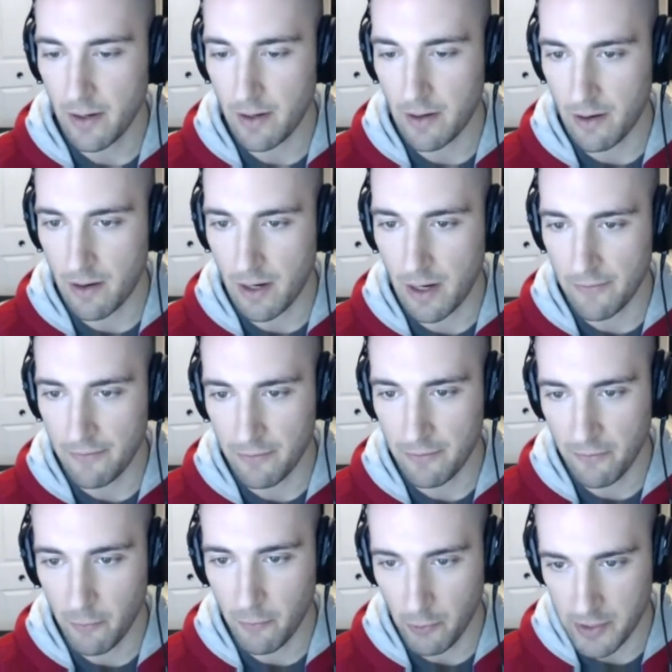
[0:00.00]
are often
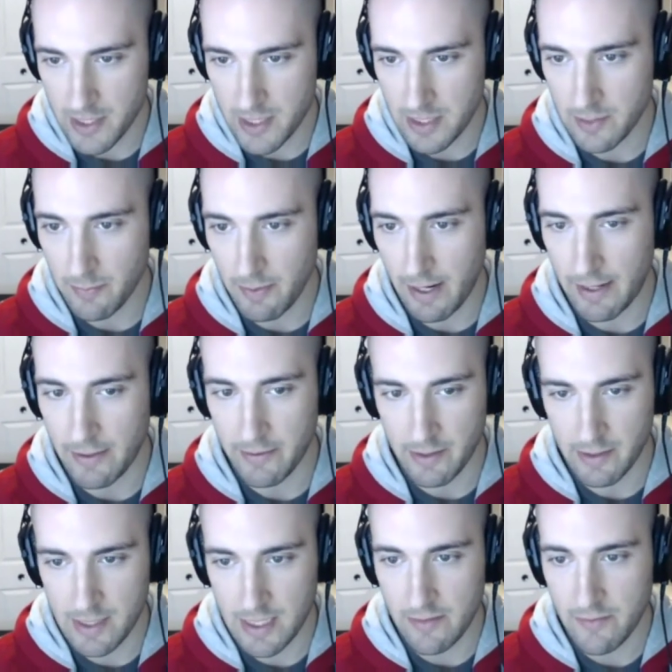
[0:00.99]
forced into
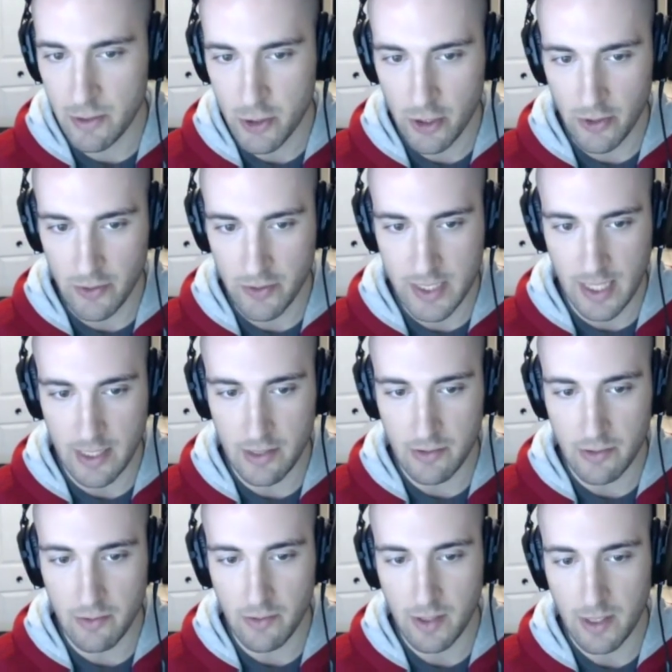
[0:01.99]
pirating TV shows that
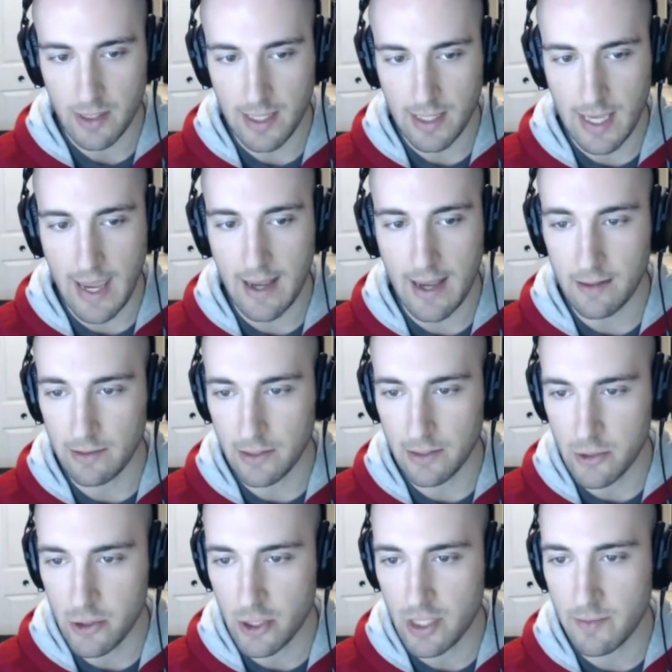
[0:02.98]
you can't
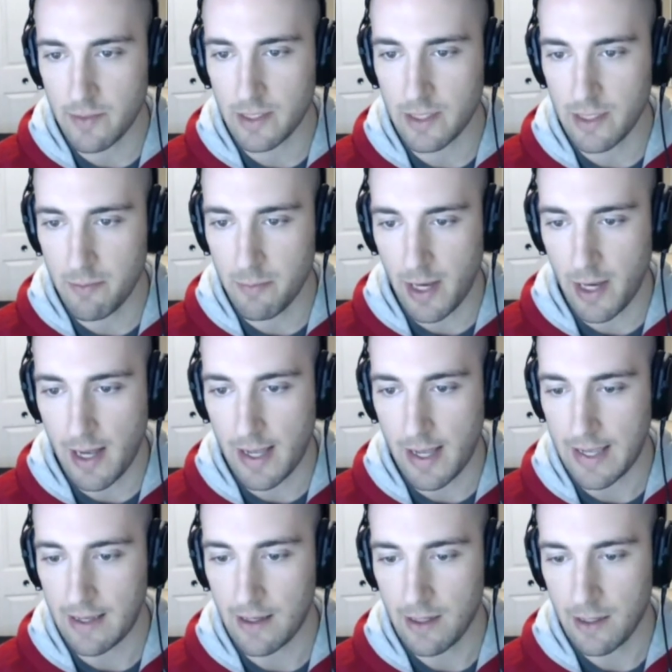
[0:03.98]
legitimately
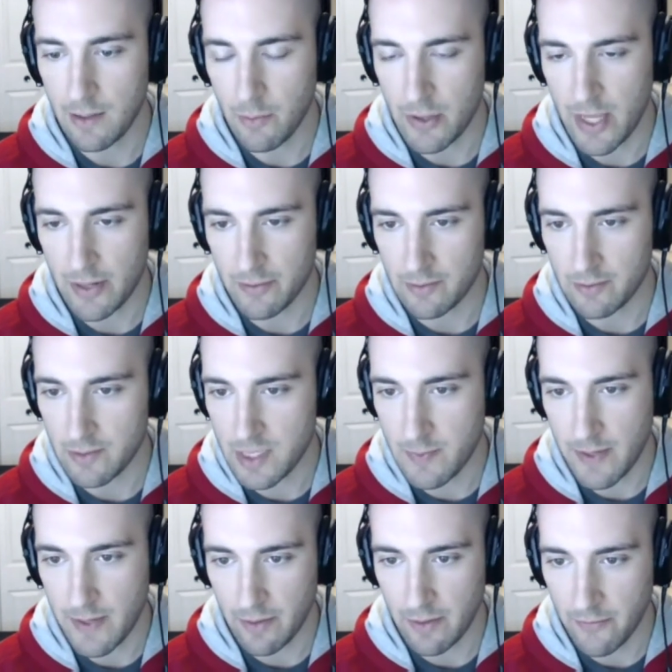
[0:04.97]
buy without
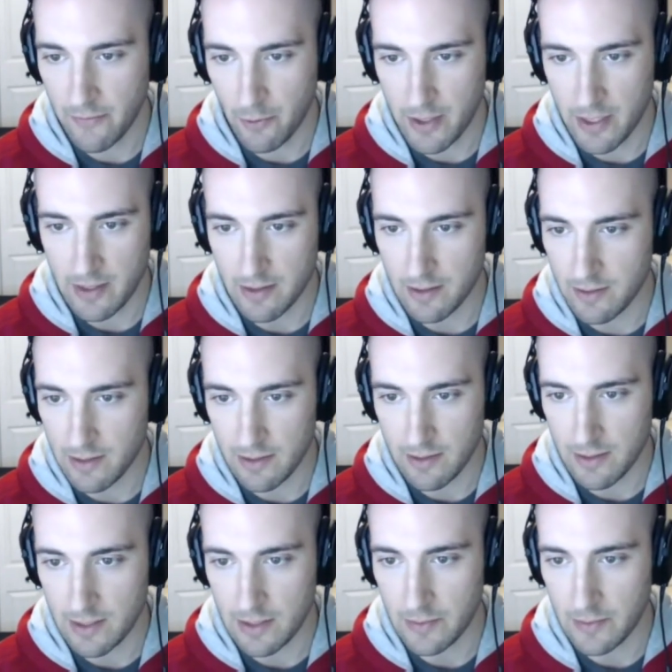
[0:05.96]
spending $40 to
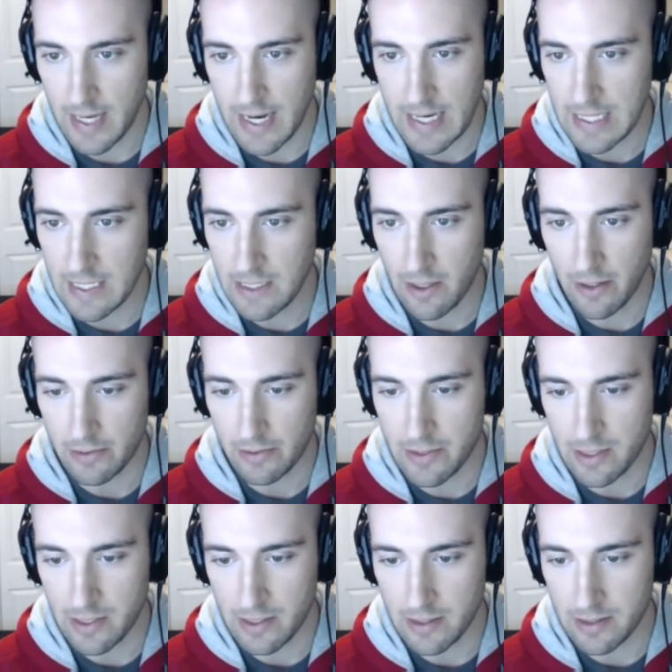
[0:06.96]

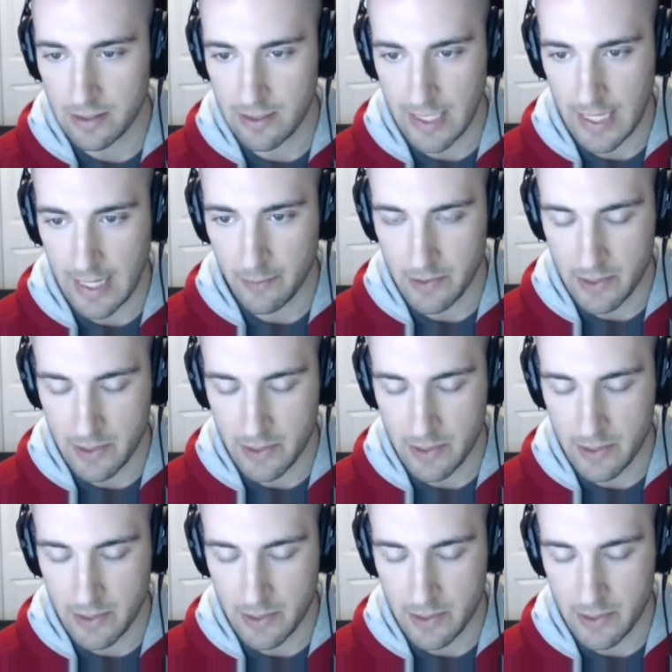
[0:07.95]
$80 on a cable